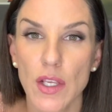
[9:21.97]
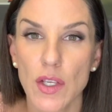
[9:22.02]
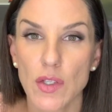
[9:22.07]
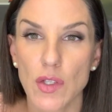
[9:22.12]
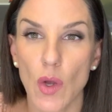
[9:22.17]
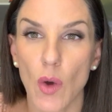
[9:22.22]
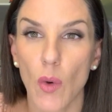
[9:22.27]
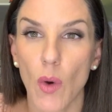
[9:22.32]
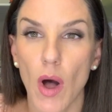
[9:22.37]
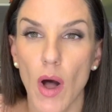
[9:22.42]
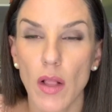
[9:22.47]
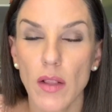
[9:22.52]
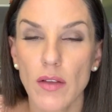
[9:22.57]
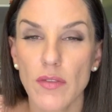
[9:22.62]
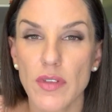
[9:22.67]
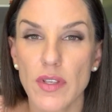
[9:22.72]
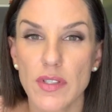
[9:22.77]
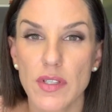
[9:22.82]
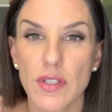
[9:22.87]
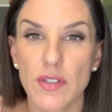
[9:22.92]
So all of
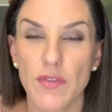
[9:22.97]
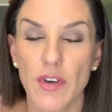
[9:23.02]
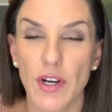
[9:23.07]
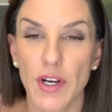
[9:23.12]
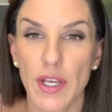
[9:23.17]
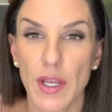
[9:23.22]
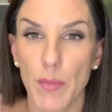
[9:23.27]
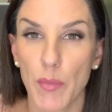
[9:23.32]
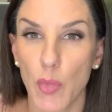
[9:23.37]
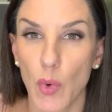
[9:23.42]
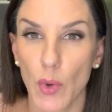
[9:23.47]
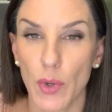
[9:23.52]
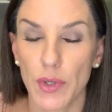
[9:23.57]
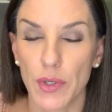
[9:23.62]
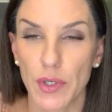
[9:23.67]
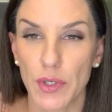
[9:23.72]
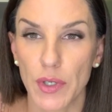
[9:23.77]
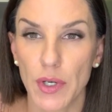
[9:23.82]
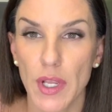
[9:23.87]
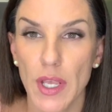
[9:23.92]
this is very
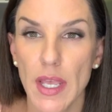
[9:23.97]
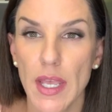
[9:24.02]
important.